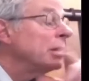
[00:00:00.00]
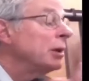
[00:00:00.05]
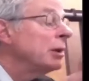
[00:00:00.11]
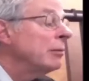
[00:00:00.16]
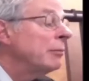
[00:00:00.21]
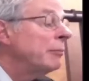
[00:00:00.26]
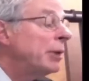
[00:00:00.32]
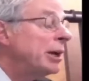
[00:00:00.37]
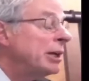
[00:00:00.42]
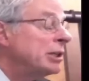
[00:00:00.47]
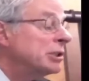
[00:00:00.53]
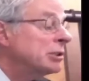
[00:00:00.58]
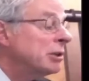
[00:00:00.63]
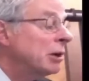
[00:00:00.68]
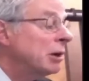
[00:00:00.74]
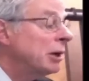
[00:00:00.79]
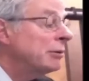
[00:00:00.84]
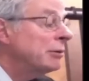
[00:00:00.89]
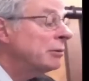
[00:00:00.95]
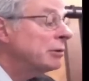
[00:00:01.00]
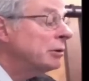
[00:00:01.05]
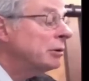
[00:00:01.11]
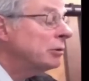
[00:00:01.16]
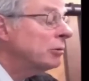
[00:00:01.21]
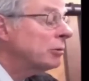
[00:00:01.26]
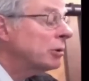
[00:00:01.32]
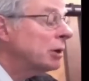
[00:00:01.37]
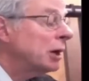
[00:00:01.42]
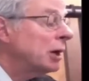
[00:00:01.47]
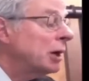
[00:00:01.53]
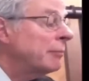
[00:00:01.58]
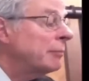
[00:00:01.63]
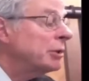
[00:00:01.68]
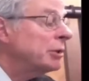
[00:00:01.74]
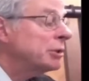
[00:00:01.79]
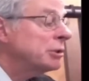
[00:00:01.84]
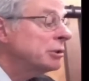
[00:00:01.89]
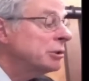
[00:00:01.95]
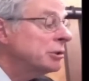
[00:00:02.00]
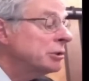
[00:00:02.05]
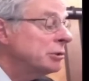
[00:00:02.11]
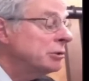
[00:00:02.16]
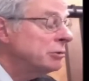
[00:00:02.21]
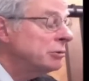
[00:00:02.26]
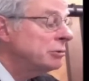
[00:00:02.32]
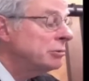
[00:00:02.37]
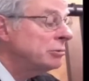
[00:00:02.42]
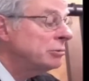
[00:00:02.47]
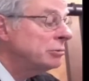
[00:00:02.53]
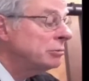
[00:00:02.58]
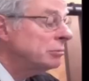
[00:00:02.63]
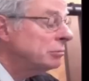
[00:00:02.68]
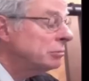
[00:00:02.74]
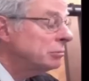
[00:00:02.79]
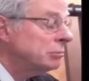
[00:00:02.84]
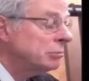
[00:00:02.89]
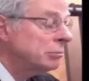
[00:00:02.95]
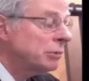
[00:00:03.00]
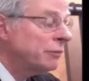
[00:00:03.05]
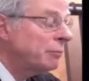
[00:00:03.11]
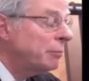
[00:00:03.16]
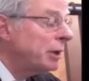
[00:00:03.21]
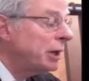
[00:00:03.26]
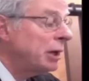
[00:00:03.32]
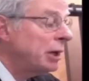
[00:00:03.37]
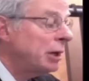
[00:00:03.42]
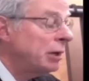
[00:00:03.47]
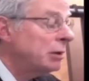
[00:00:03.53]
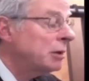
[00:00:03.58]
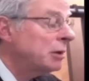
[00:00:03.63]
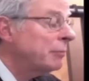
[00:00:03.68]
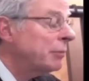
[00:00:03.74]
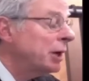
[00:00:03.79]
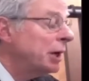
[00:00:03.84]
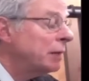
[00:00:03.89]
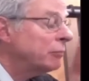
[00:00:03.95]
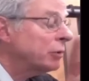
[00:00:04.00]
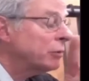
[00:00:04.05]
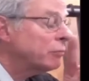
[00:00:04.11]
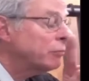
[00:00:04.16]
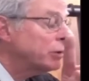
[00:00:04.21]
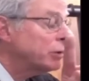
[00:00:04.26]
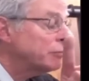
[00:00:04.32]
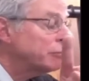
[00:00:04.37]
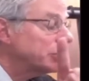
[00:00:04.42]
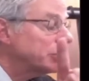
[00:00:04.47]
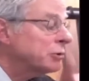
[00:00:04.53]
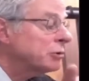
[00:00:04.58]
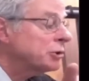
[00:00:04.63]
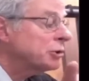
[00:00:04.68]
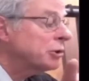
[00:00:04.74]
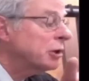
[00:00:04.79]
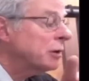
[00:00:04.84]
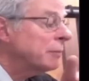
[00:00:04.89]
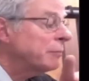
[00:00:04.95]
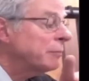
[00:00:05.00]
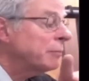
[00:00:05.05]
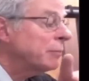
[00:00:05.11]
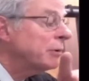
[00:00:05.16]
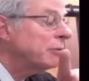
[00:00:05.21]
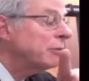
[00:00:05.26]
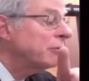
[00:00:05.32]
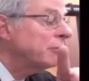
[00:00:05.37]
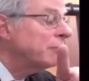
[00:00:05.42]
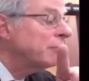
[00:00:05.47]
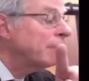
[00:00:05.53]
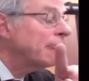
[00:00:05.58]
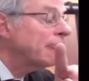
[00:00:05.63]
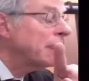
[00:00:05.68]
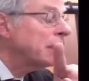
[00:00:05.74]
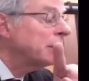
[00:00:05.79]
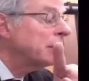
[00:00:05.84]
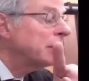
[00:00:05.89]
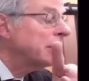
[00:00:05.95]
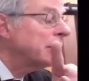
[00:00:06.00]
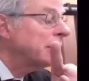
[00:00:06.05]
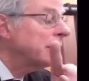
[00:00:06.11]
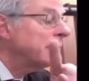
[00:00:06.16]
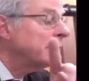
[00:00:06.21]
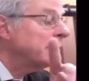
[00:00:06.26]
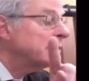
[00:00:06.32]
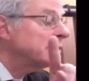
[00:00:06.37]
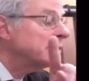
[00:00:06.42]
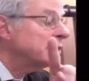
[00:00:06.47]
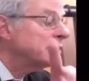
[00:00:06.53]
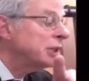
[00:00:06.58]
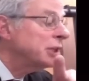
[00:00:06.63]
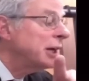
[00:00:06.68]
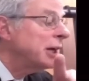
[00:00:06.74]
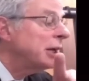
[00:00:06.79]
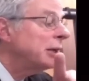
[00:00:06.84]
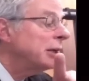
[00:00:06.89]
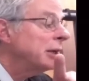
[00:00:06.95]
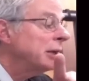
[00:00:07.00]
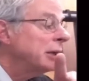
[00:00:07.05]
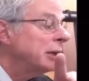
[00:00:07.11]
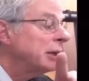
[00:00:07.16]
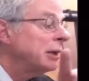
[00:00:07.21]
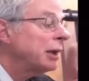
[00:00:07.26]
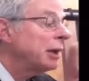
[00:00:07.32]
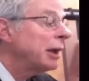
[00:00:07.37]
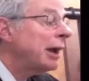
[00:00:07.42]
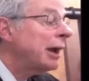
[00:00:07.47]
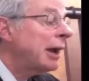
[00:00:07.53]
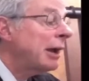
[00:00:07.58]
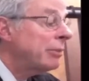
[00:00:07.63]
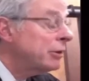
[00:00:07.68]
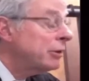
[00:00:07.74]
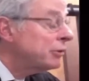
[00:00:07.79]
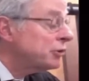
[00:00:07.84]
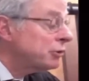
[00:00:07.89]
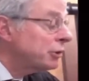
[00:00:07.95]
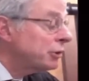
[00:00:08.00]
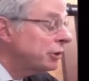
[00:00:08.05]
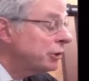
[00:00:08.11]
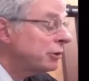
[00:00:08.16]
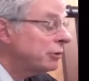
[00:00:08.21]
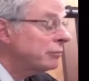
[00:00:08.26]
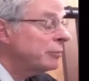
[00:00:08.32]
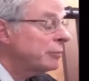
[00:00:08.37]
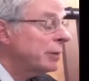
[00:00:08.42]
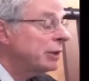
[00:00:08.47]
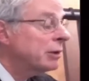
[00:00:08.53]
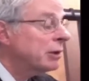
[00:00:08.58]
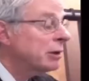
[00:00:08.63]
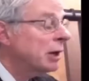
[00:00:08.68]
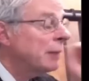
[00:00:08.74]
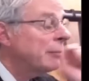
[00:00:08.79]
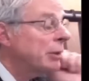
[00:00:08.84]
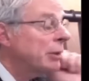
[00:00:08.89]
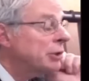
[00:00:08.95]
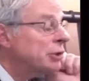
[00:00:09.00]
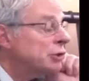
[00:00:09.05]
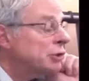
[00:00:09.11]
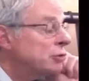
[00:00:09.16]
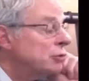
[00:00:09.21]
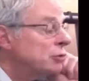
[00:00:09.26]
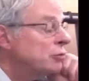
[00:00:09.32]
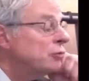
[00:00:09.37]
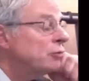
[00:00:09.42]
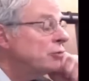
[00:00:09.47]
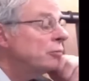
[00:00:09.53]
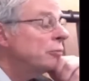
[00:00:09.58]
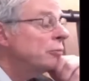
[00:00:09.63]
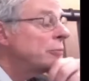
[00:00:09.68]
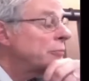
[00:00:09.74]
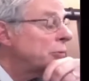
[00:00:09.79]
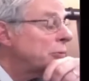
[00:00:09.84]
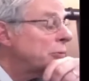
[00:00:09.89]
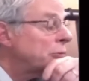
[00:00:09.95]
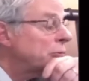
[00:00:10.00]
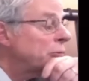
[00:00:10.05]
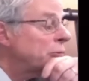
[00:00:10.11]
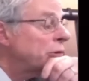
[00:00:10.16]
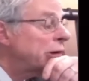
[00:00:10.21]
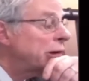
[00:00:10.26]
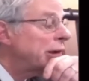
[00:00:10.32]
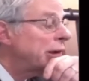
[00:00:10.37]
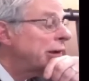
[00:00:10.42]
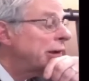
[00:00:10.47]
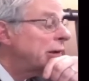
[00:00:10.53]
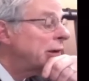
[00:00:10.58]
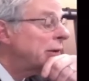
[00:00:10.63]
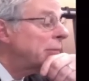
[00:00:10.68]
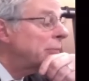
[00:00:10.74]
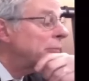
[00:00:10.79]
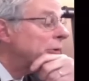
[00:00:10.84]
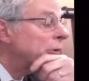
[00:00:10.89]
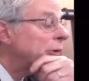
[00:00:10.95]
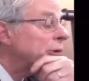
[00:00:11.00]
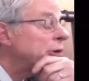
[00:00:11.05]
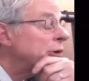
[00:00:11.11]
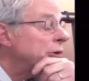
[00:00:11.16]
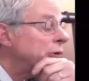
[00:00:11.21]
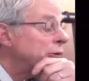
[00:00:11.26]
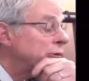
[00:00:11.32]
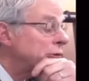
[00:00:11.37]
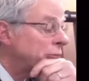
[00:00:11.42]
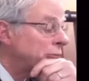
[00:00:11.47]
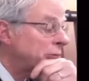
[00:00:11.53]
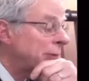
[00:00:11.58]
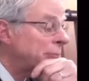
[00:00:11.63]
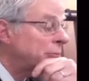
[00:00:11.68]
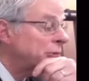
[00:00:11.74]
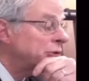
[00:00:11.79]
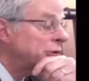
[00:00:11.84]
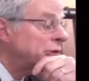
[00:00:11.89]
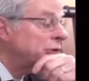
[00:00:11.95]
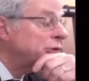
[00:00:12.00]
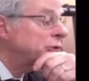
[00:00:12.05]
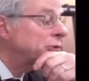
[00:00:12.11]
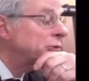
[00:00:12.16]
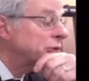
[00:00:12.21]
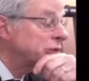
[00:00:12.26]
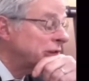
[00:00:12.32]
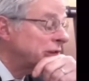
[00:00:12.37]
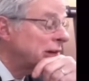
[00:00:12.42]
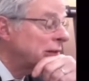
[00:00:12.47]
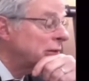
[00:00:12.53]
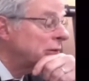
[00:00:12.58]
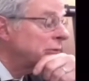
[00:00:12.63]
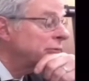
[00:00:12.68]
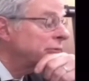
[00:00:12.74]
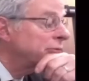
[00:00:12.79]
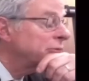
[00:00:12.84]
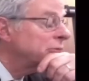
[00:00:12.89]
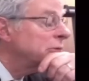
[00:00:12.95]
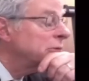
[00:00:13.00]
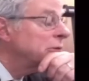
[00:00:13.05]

Mm-hmm. Based on you know comments that you have made, combined with what Mr. Sharp has um, has said, and that you're here made the comment that you um, are here to represent yourself.